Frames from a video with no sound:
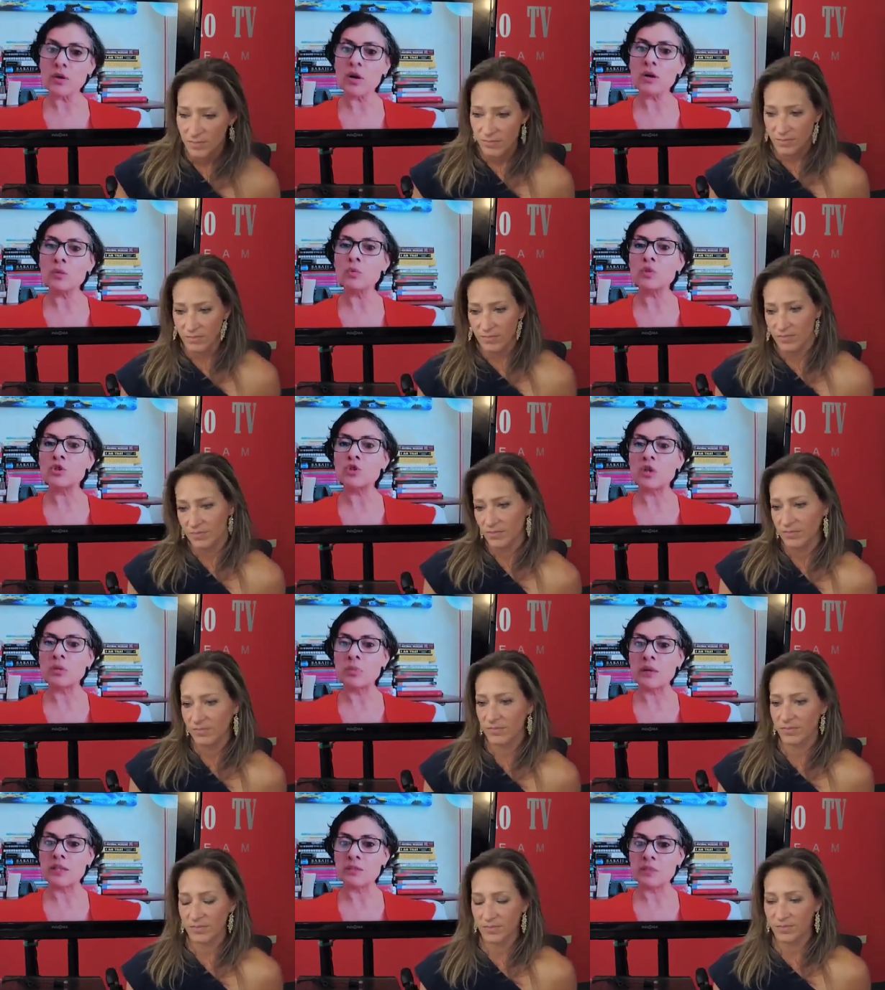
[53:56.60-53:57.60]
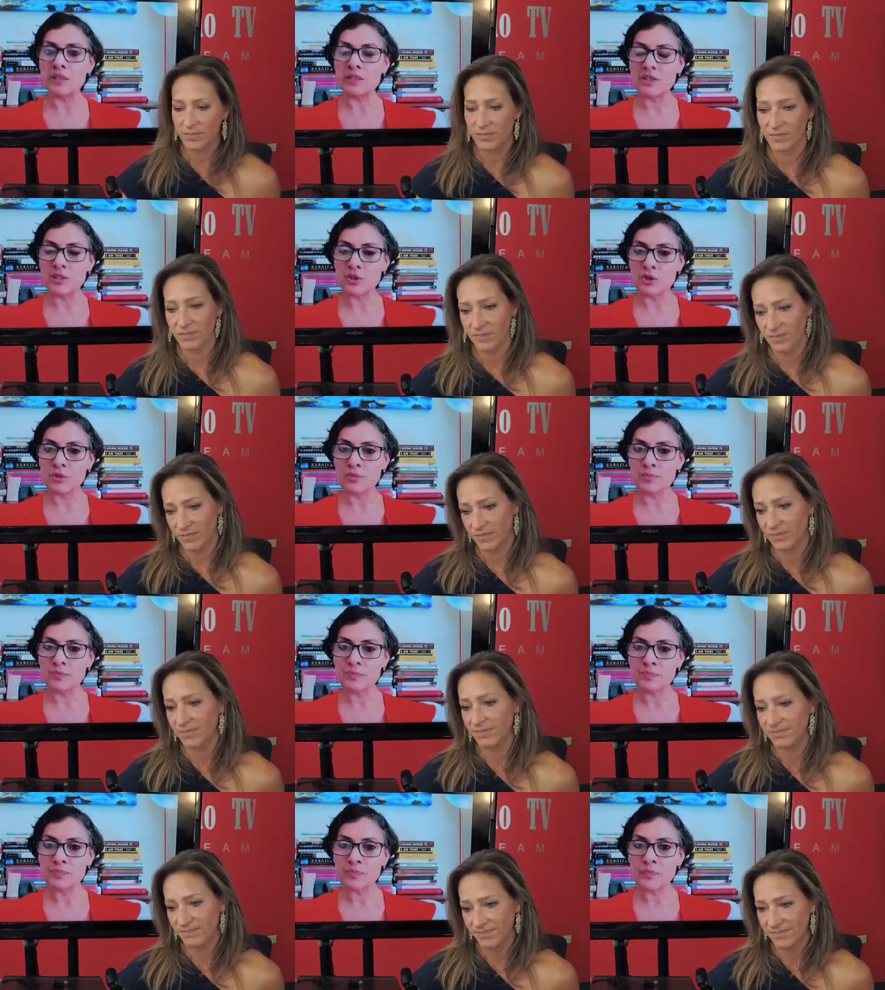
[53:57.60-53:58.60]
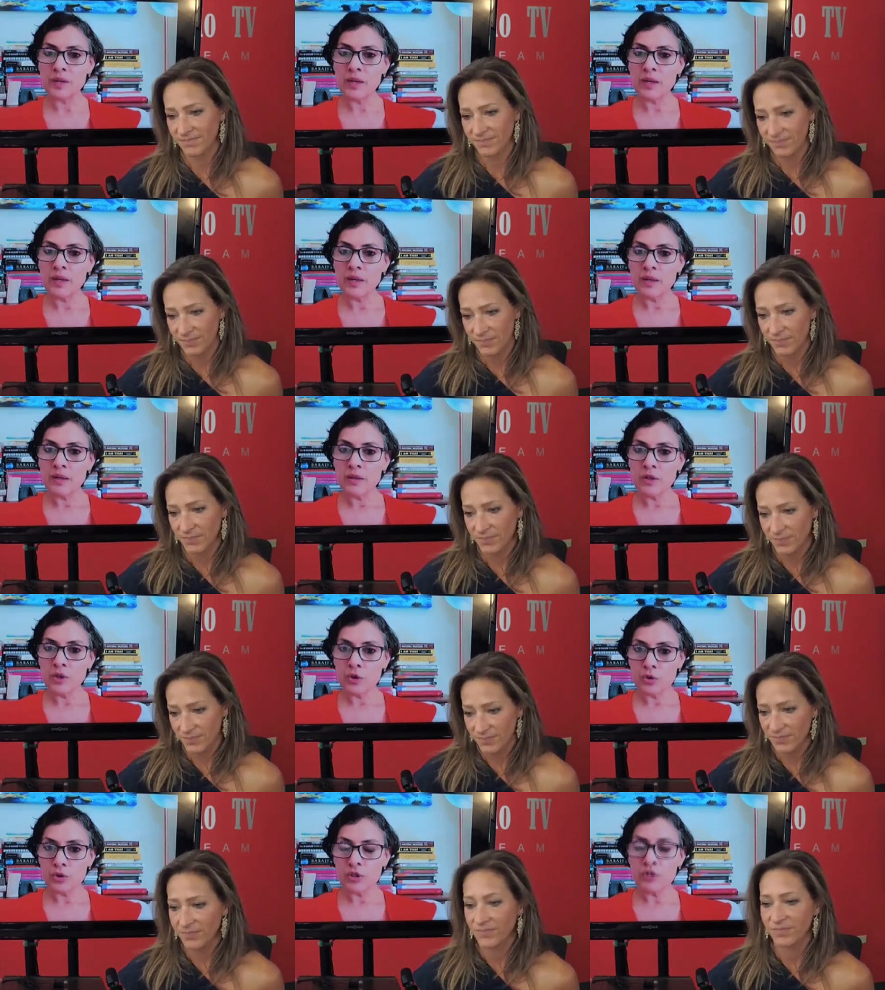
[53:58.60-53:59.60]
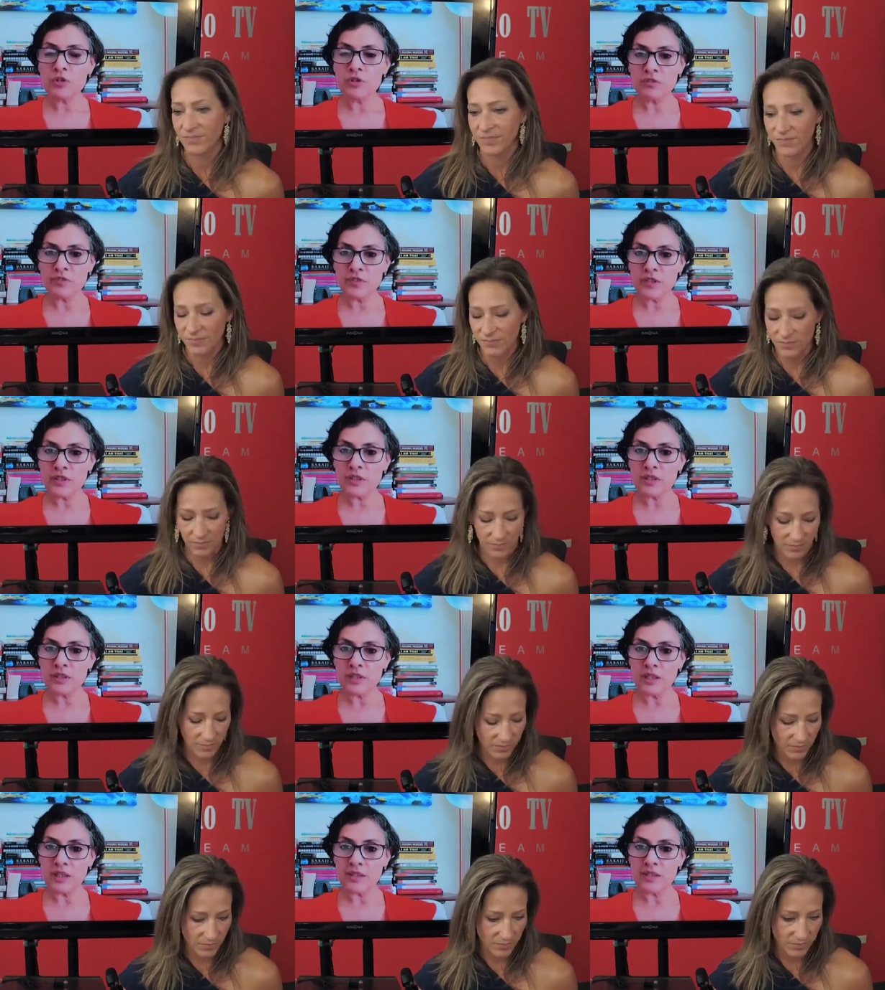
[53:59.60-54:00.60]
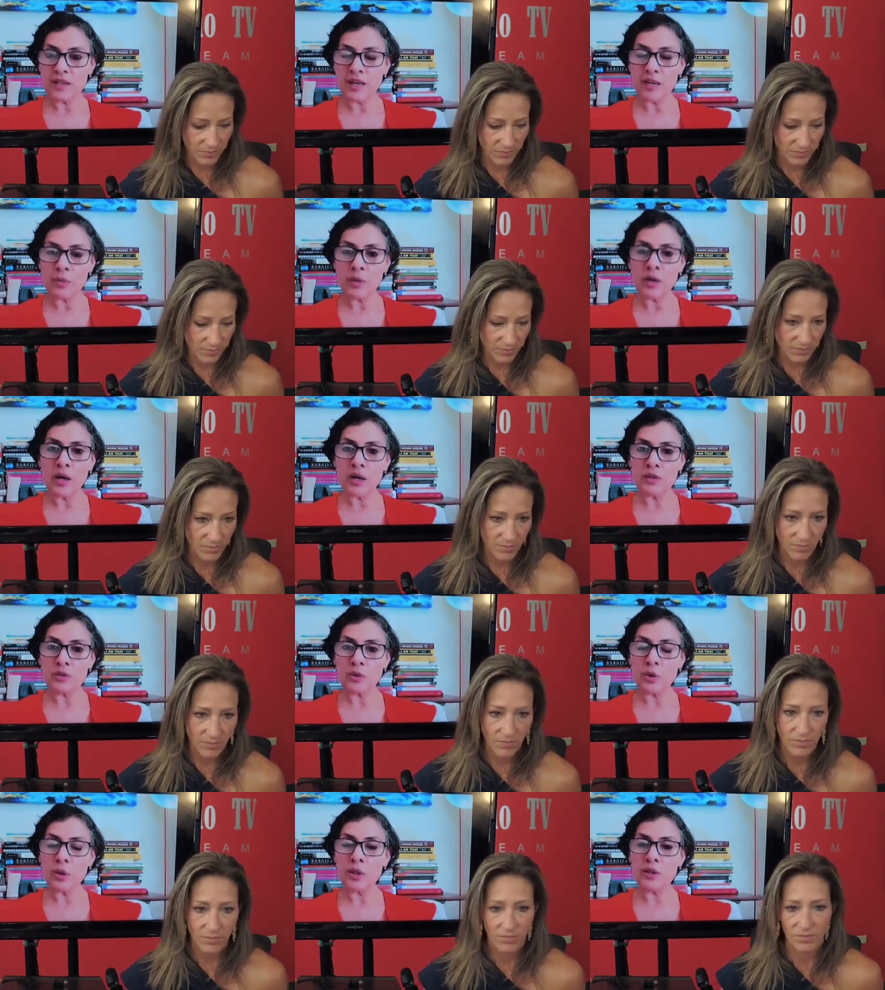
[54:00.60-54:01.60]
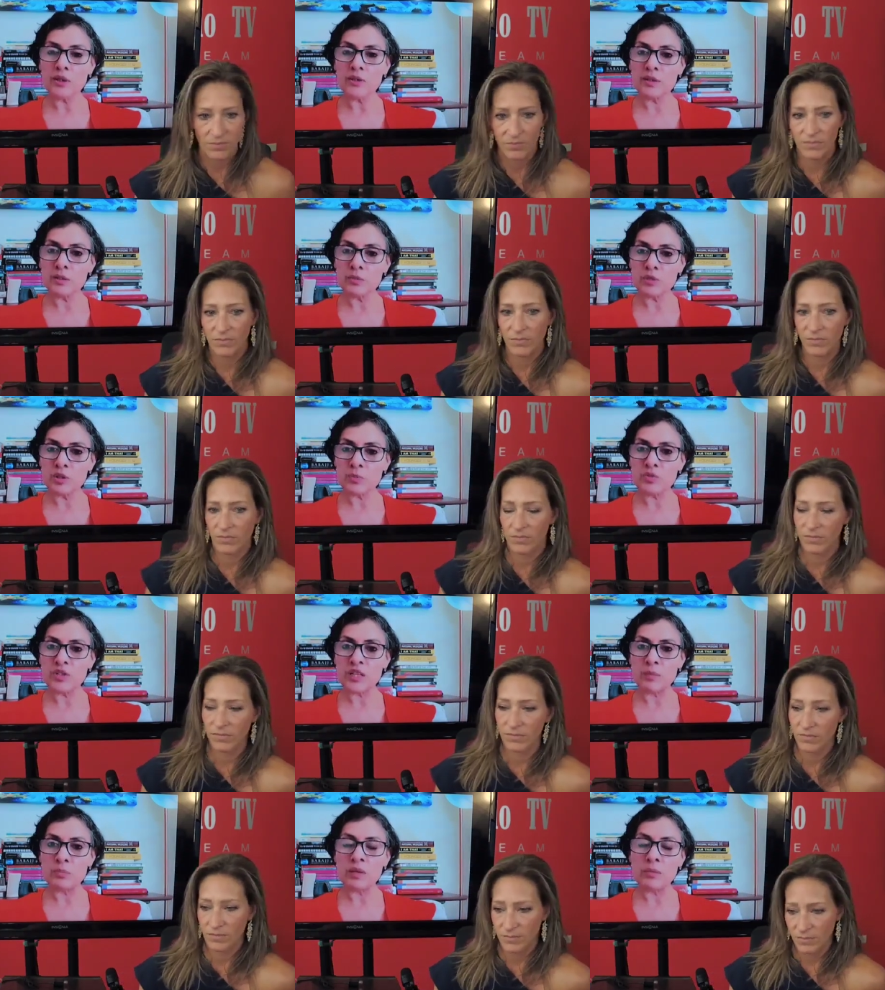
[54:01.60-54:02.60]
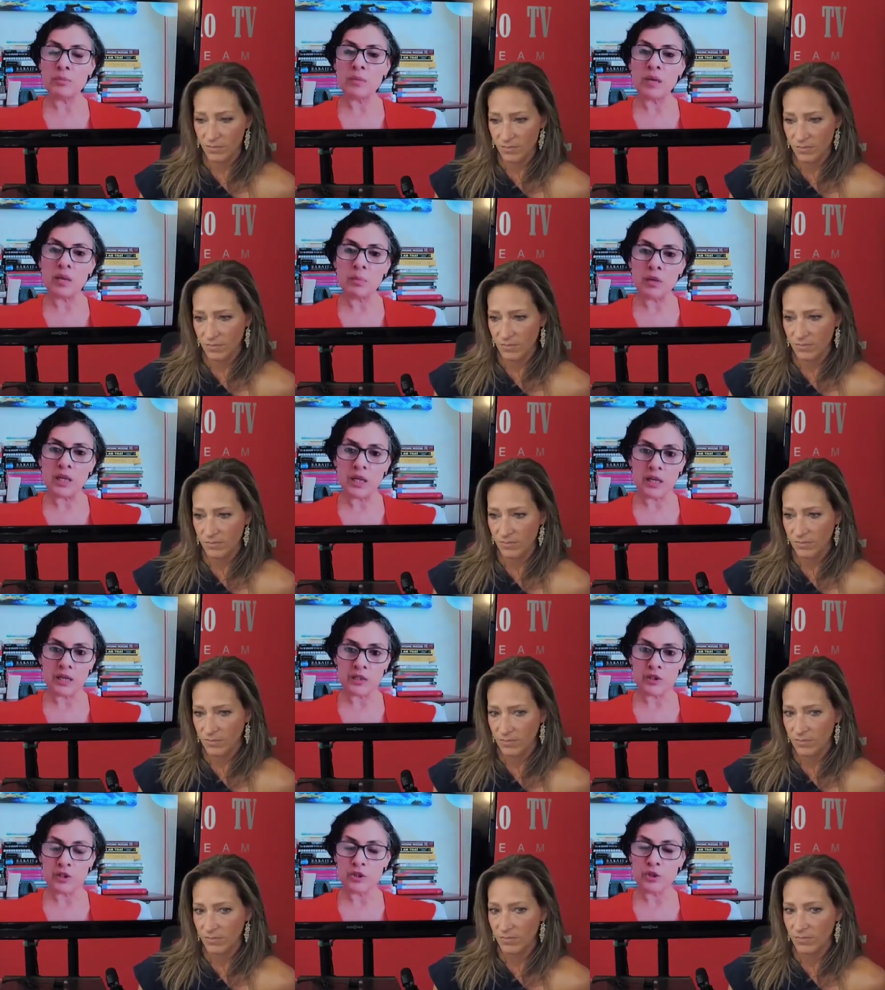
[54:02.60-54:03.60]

Speaker 1: on which I base my decision. Mm-hmm. You know, so the first thing is I will ask all the symptoms that may, may be connected